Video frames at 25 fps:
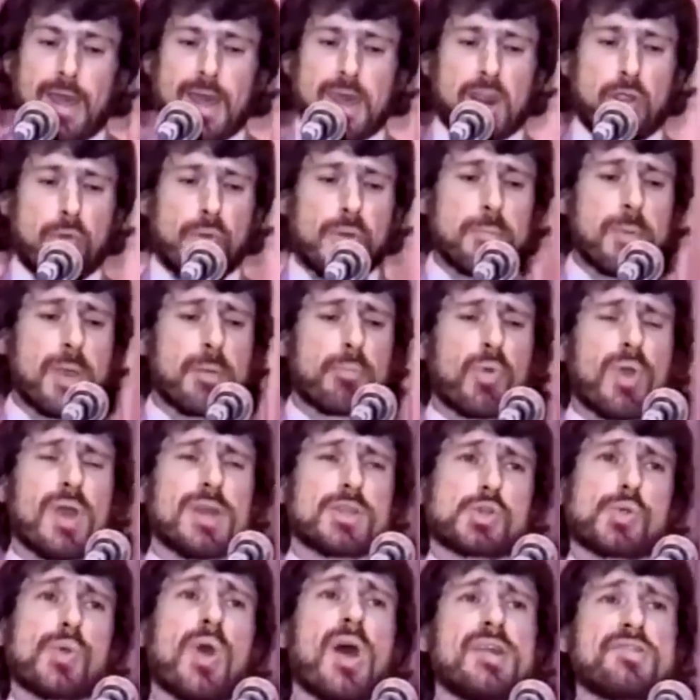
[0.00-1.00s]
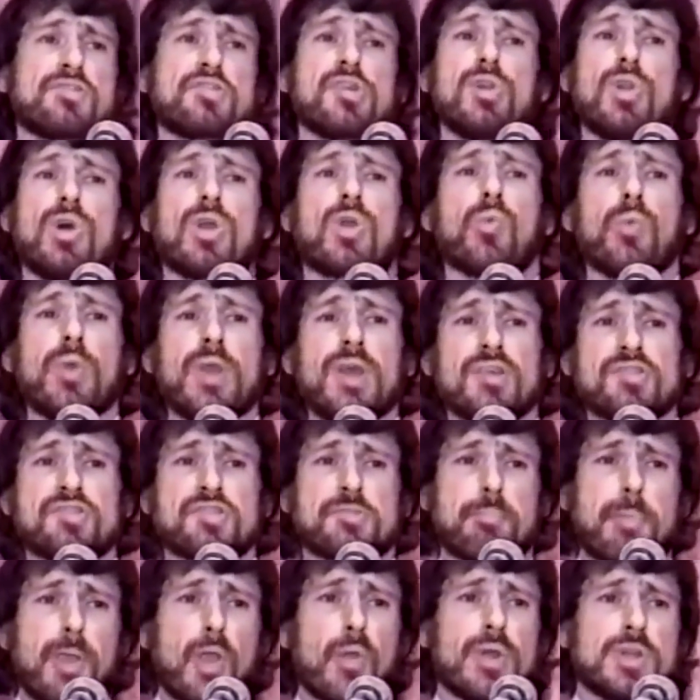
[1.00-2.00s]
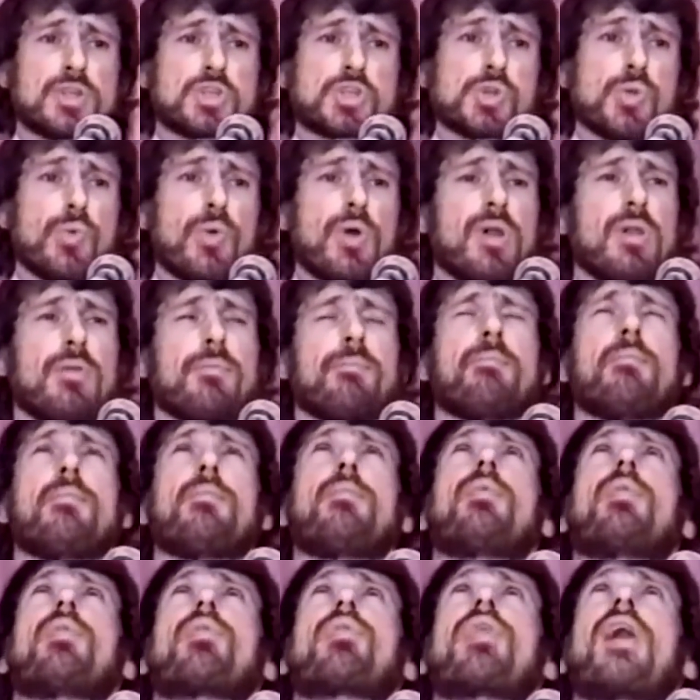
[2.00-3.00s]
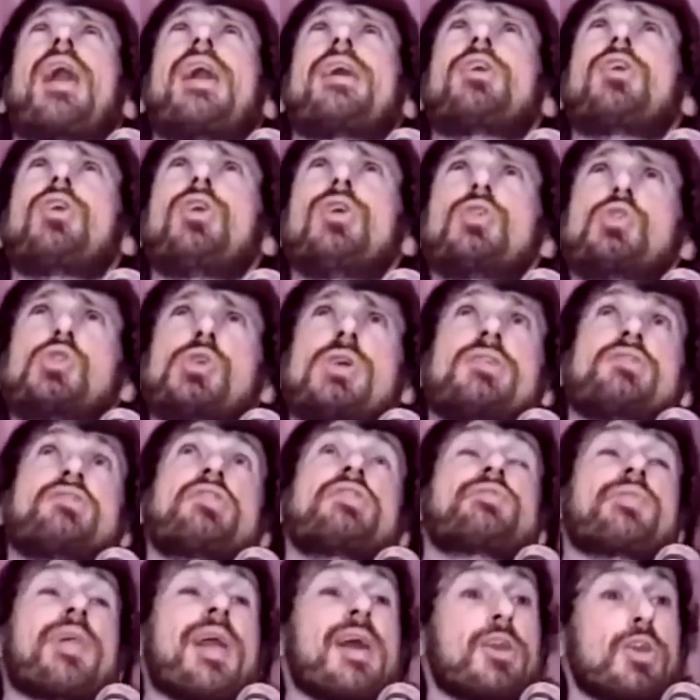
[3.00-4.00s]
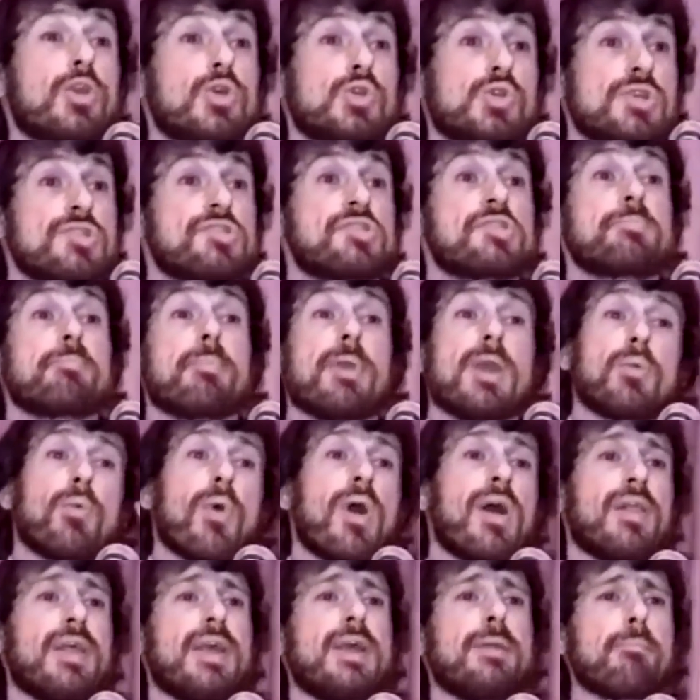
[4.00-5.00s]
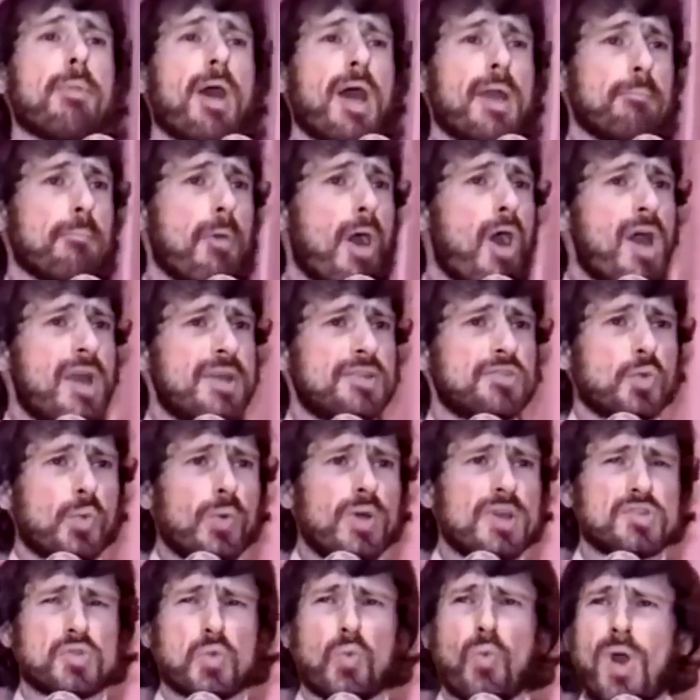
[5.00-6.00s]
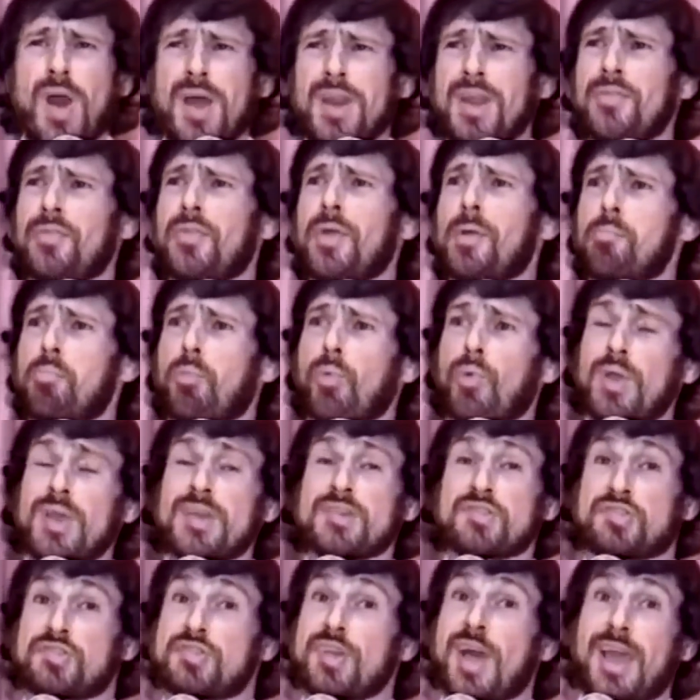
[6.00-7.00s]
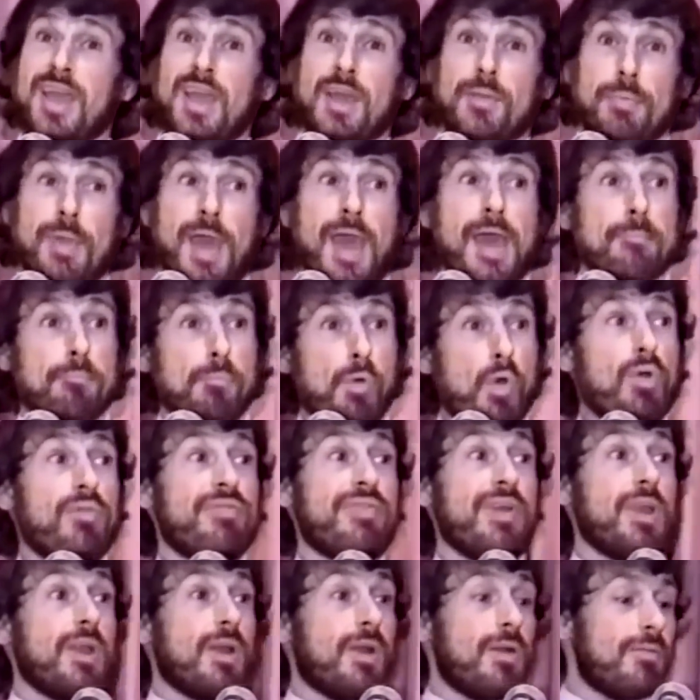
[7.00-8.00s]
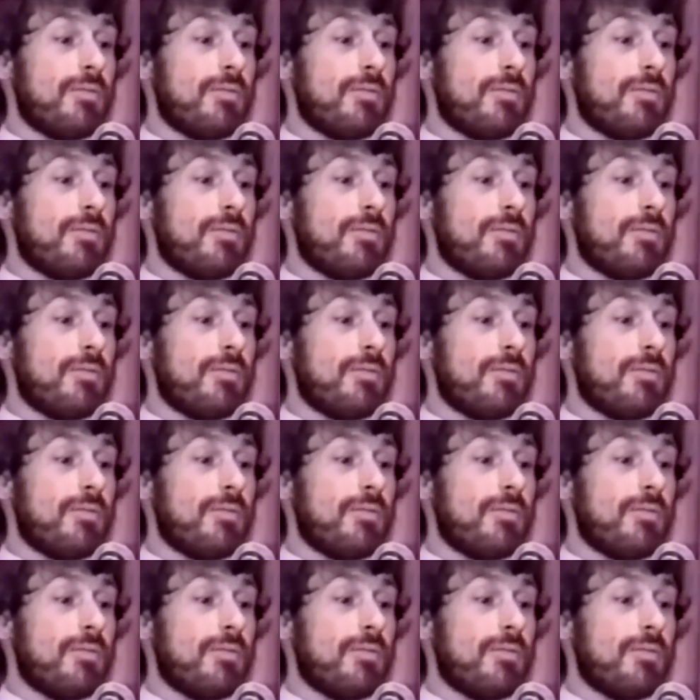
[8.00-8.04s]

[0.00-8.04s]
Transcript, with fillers: and I remember I tried to look real spiritual, Thank you, Jesus. Thank you, Jesus. Meanwhile, in my mind was, what did the priest say in that movie?